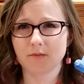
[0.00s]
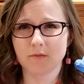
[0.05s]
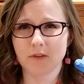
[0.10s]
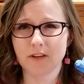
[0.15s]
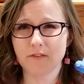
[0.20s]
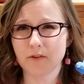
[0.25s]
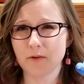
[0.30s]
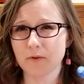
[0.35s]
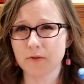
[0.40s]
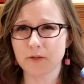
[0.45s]

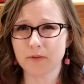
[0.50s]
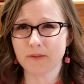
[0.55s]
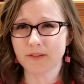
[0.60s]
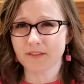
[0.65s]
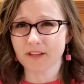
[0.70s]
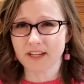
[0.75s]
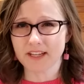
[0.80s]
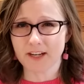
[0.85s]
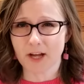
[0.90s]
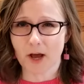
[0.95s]
if you were doing
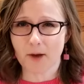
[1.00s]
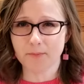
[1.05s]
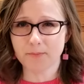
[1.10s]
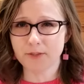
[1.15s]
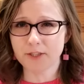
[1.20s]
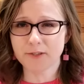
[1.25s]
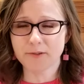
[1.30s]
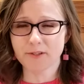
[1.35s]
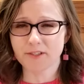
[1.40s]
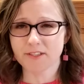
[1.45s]
like an
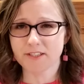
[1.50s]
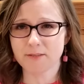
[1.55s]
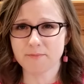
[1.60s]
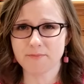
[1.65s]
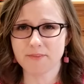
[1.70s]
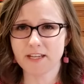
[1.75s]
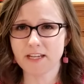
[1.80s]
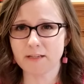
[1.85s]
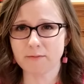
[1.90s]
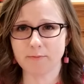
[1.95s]
updo or
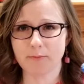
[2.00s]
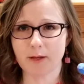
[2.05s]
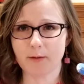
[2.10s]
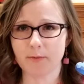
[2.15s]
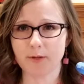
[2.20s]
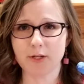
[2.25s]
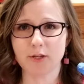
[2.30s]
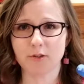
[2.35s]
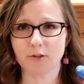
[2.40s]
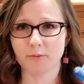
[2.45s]
something, maybe
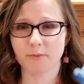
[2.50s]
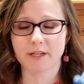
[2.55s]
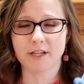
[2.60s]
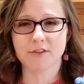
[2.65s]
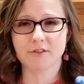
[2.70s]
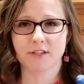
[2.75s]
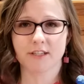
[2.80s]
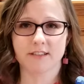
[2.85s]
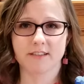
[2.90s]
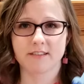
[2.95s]
you don't want to
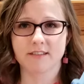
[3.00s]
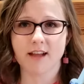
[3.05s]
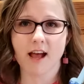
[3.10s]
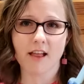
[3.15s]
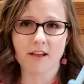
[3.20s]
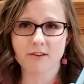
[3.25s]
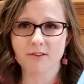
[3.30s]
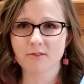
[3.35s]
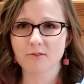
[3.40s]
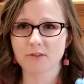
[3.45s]
trust
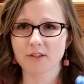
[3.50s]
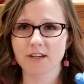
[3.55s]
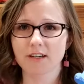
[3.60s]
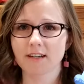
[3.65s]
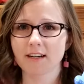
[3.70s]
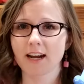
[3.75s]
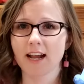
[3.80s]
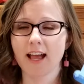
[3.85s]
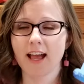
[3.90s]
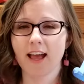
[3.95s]
dollar
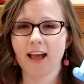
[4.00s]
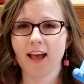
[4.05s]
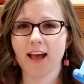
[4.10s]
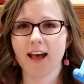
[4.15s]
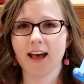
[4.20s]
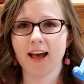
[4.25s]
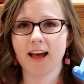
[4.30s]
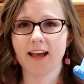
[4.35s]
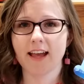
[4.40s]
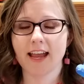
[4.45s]
store
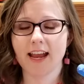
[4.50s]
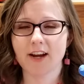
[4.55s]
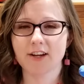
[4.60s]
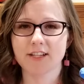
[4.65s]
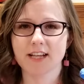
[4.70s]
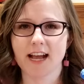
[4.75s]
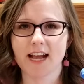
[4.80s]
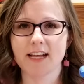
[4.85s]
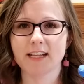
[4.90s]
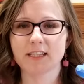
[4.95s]
uh, hair
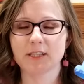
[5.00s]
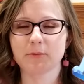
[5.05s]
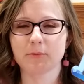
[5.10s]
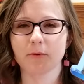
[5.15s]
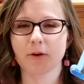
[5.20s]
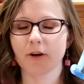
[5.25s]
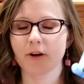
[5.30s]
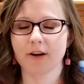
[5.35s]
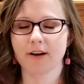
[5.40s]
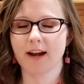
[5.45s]
ties
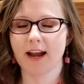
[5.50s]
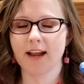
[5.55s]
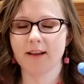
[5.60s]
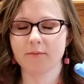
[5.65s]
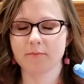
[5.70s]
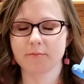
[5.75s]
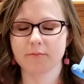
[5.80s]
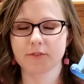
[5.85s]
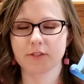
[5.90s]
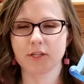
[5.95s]
or
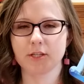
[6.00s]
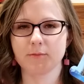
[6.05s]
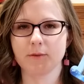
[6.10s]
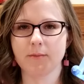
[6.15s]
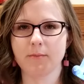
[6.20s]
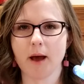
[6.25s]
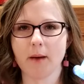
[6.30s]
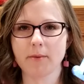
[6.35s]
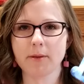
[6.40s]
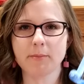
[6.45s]
excuse me
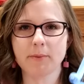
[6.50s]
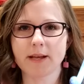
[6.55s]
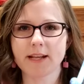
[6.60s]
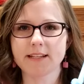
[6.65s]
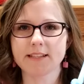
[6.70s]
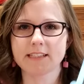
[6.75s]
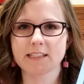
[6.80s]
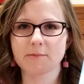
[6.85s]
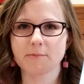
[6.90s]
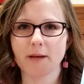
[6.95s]
bobby
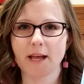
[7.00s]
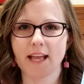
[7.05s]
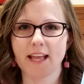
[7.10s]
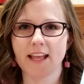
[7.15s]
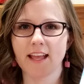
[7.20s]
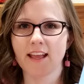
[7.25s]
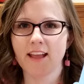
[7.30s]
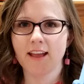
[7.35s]
pins, but